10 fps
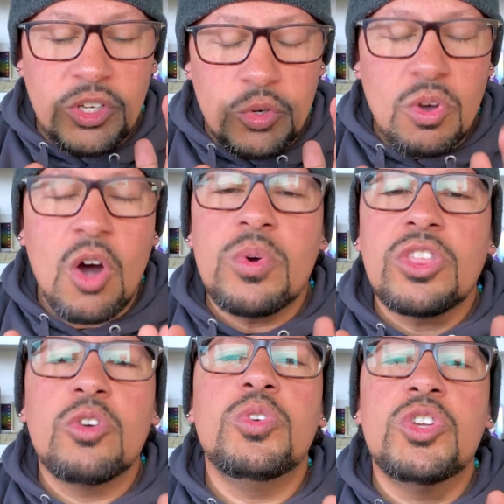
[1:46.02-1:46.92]
go
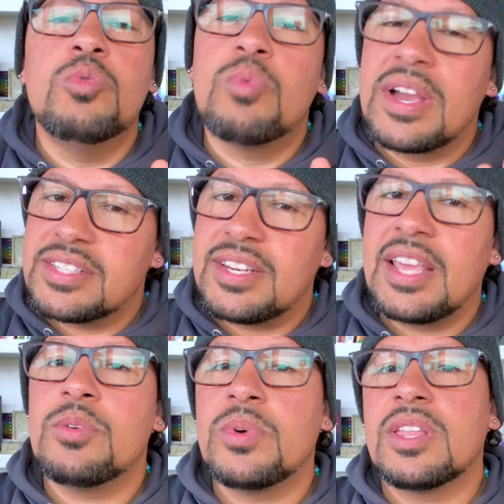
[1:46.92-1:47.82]
with who you
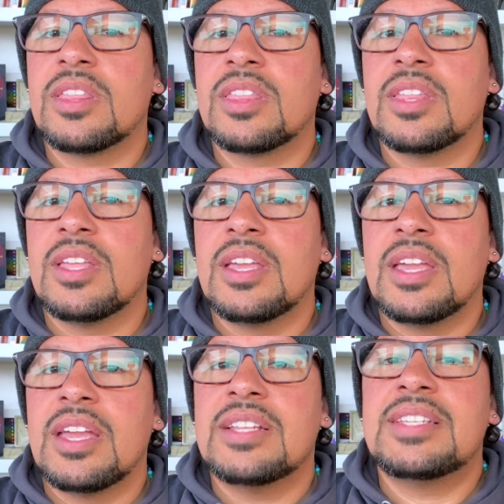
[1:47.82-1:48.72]
resonate with,
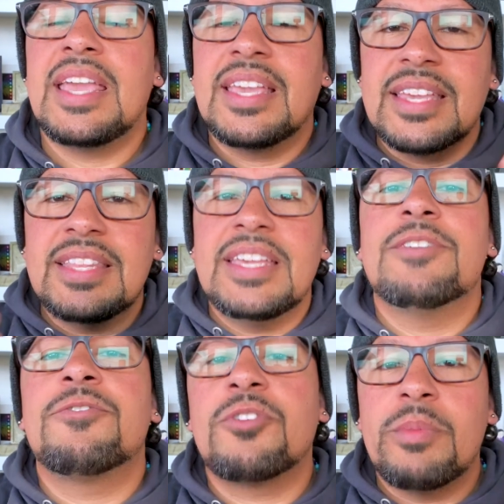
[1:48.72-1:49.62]
take in the
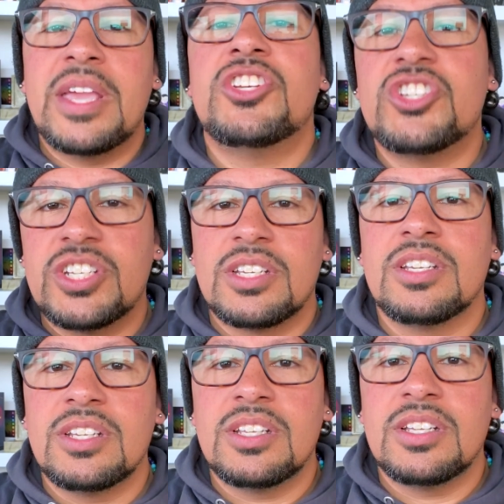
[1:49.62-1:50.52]
information
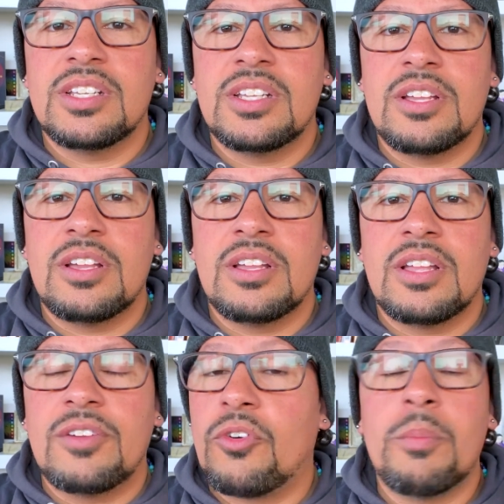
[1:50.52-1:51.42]

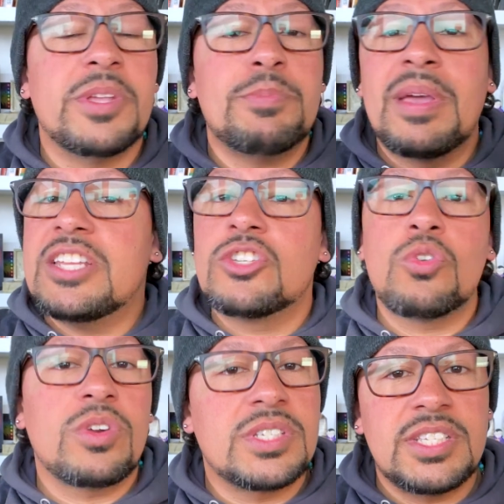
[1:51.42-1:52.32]
from as many
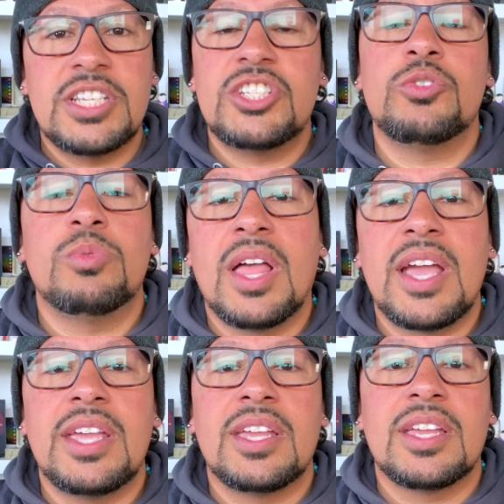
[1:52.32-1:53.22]
sources as you'd
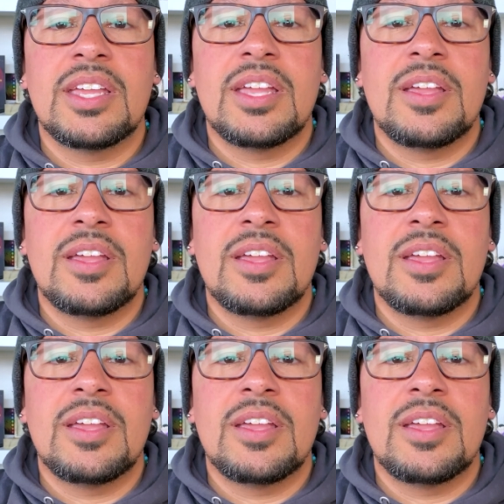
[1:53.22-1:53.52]
like,